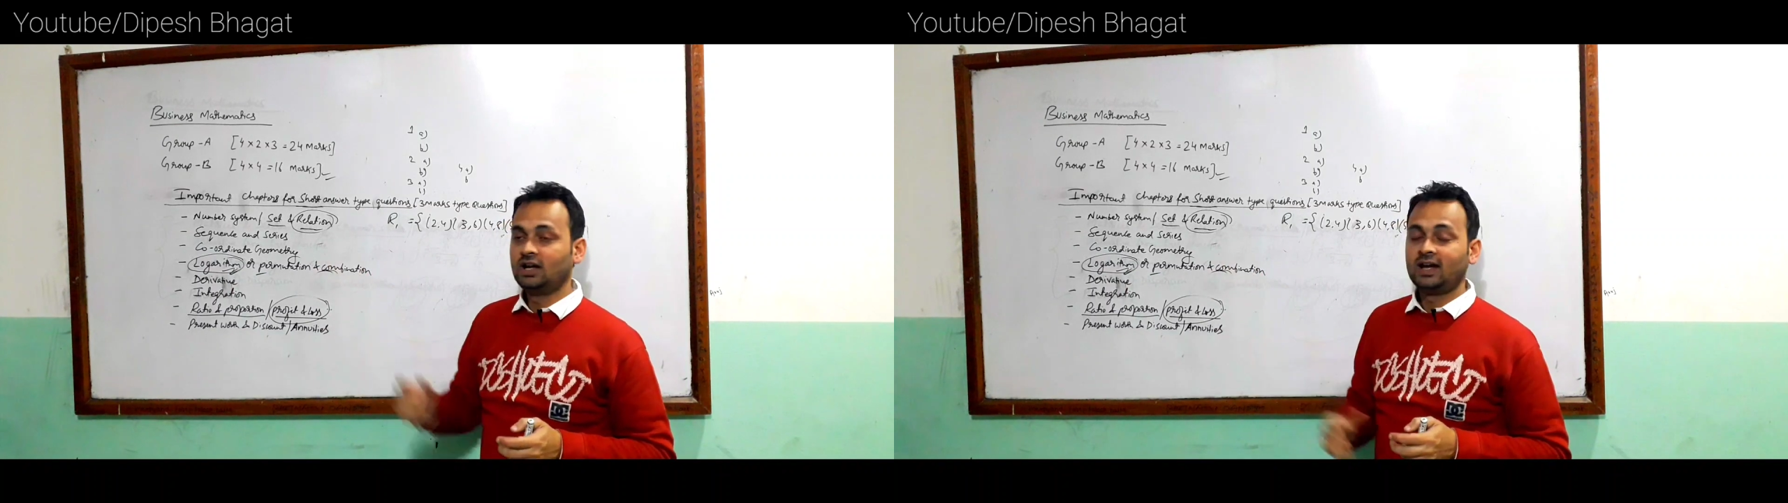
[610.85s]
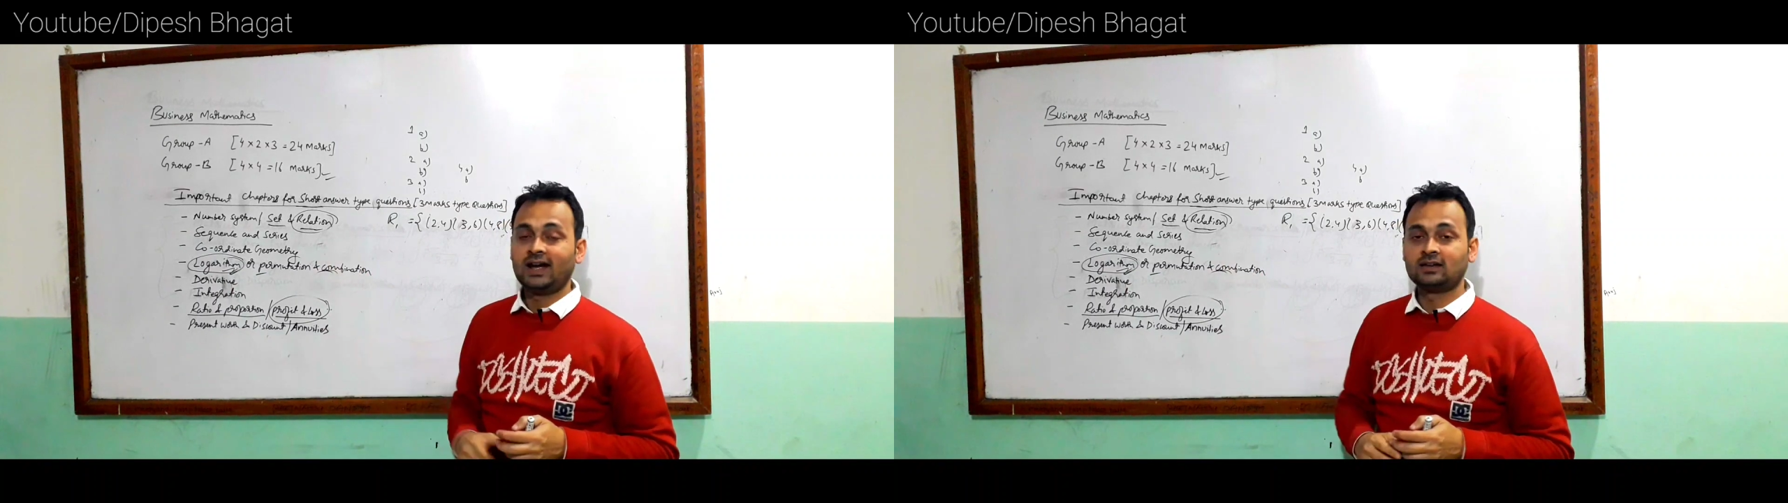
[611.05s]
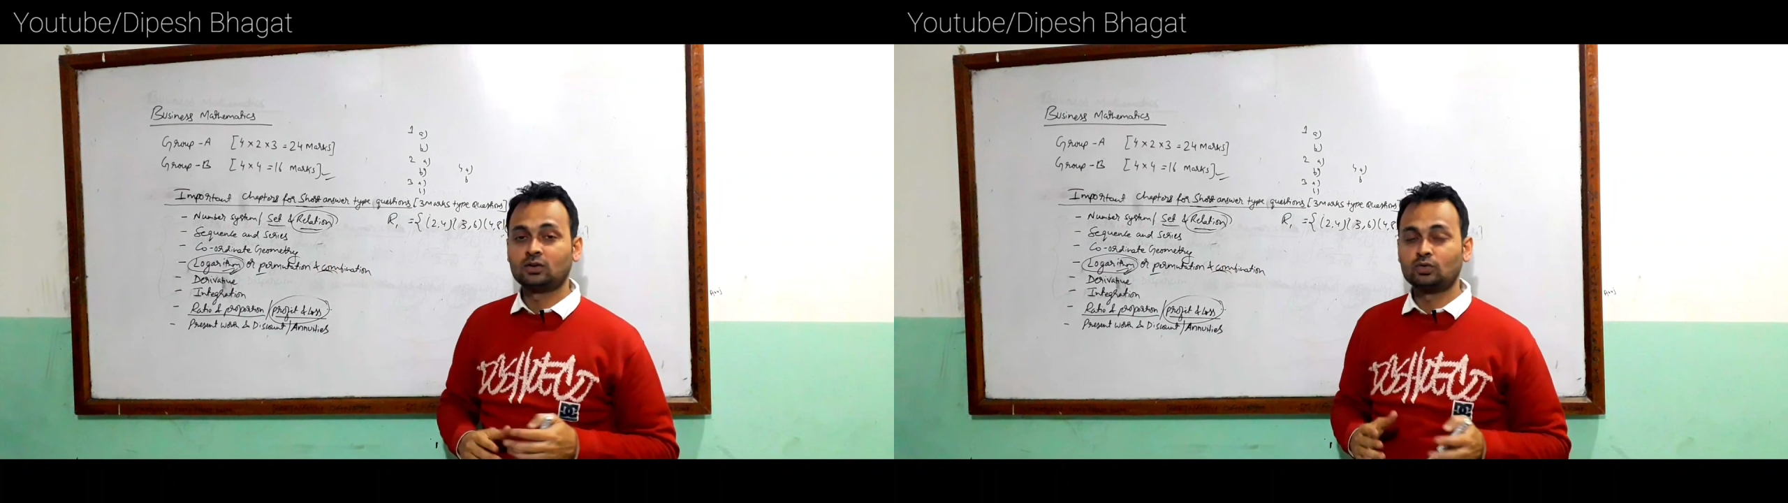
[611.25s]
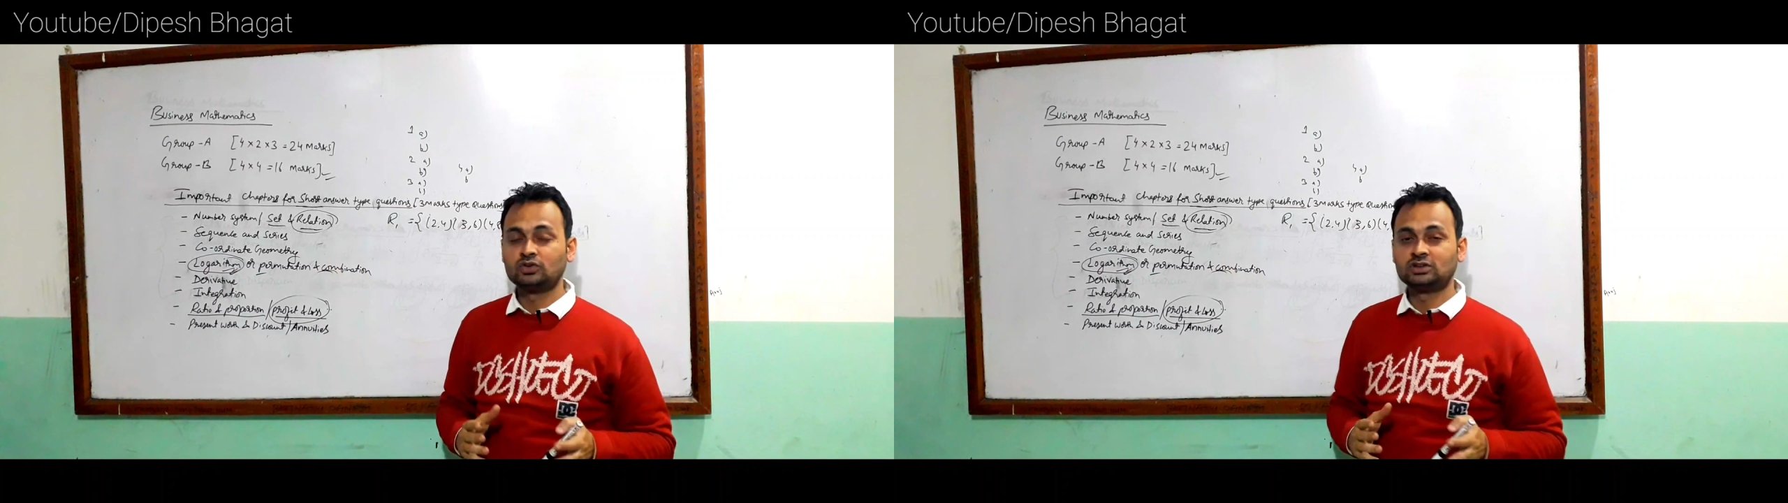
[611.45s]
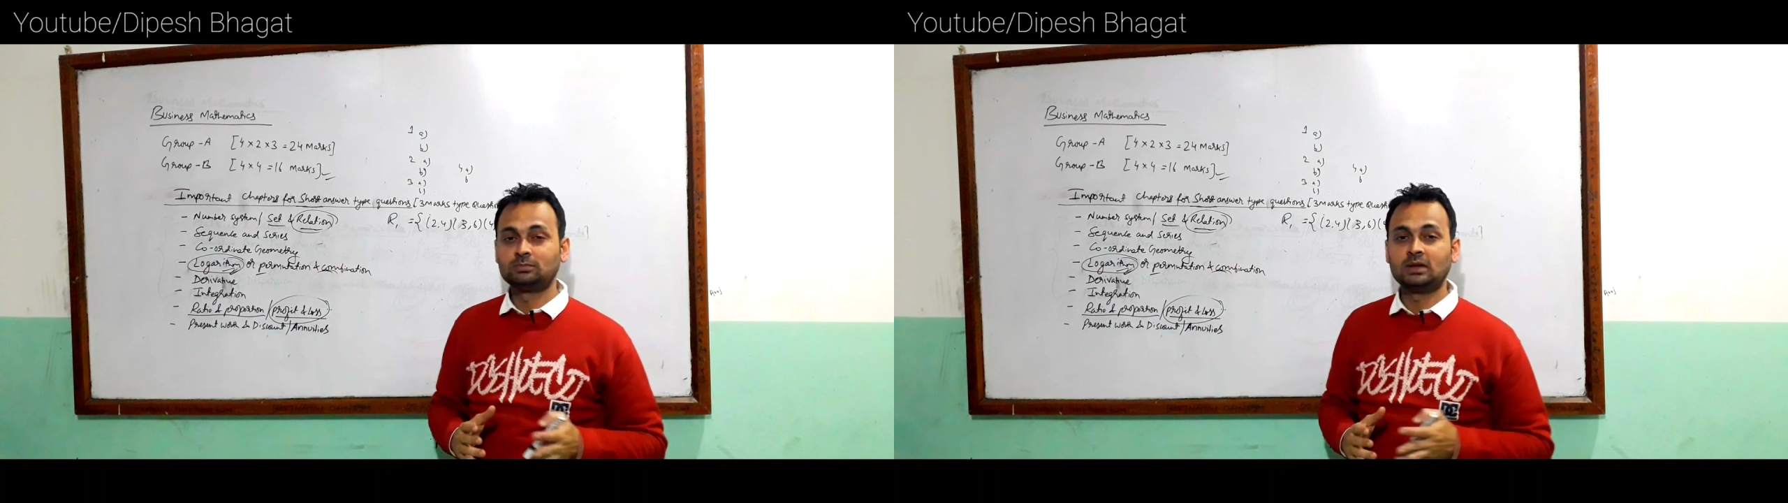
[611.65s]
and the
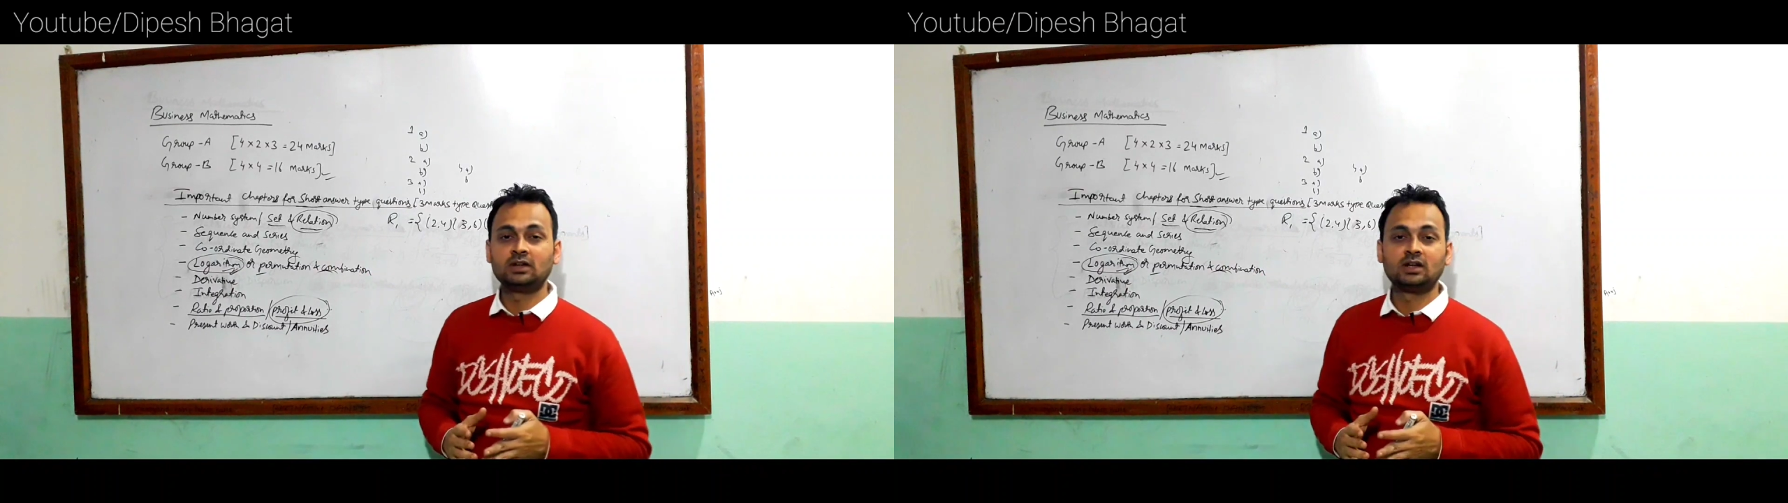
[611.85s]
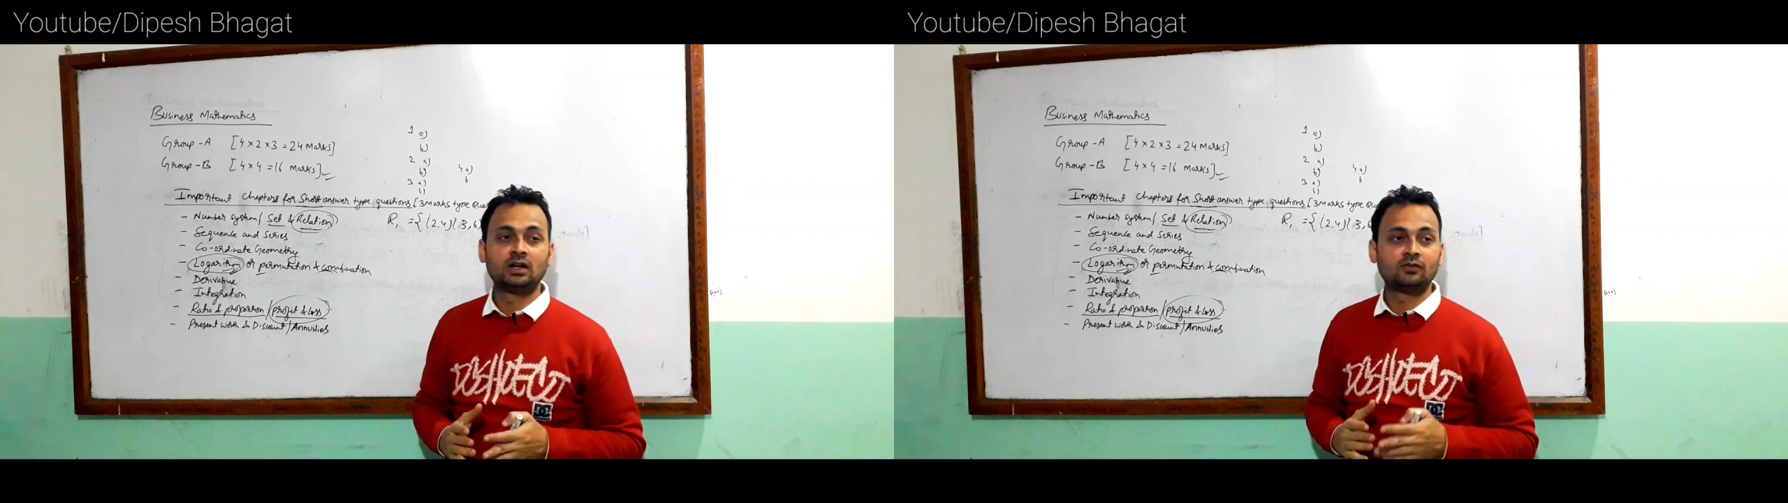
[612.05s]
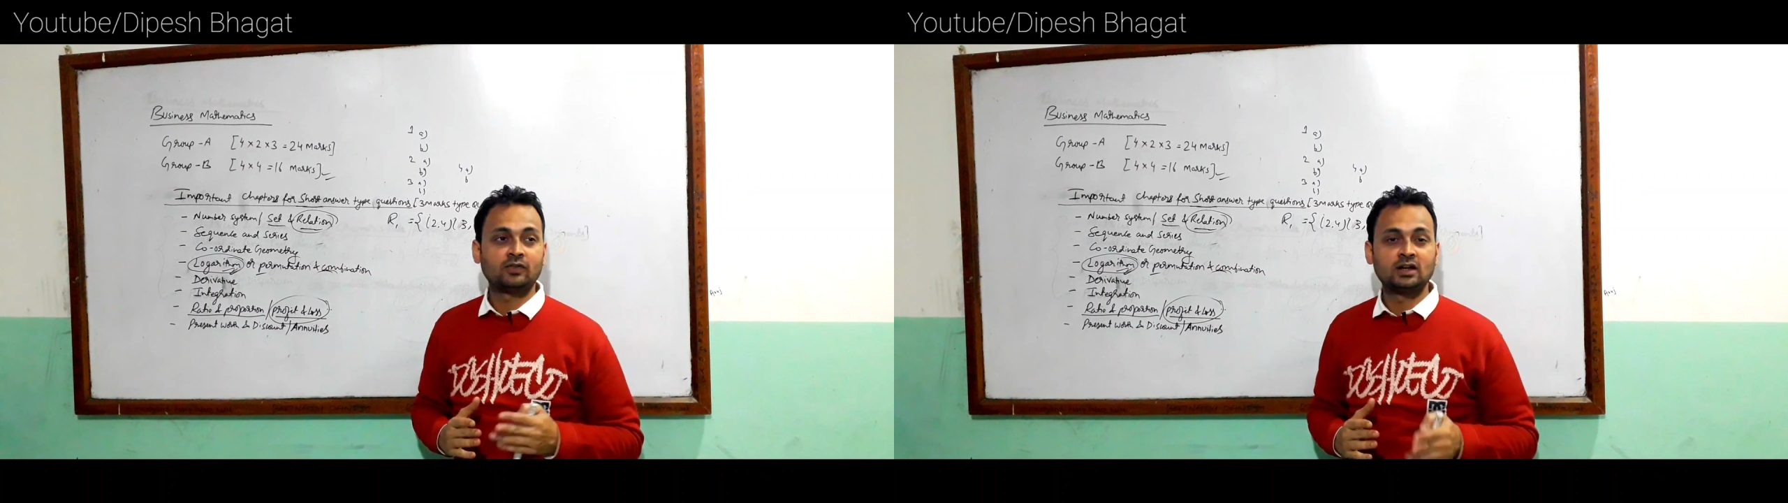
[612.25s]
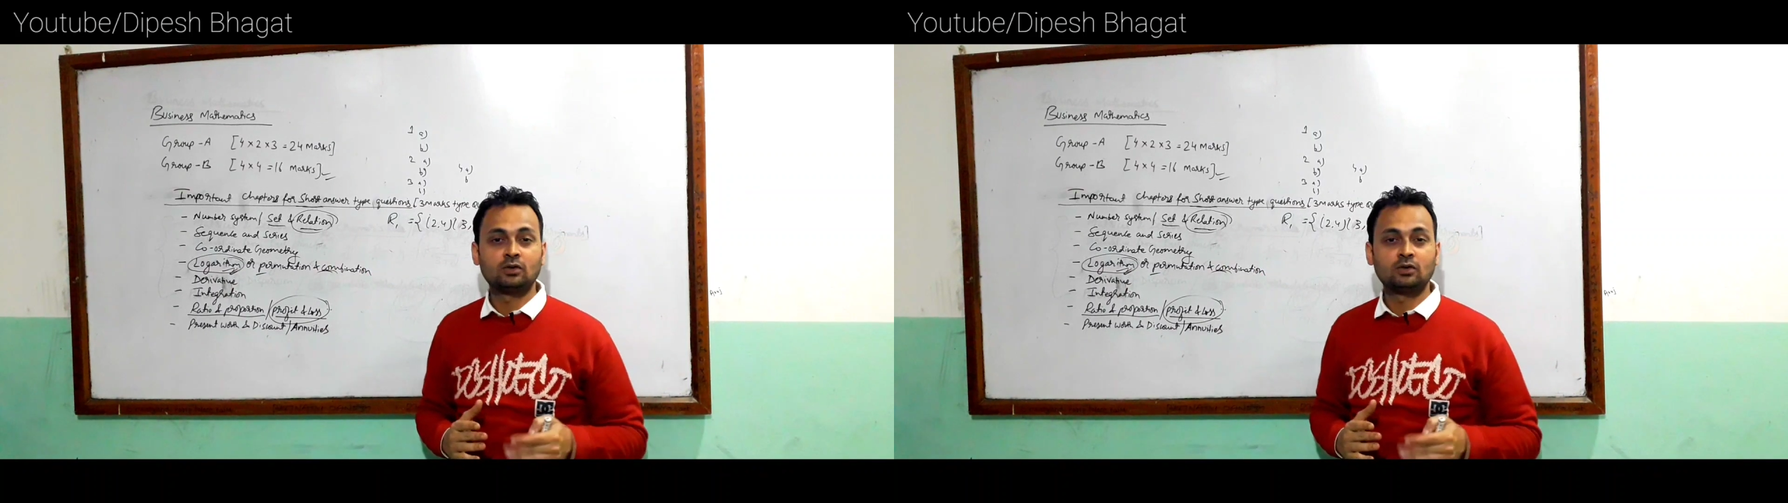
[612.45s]
question may be find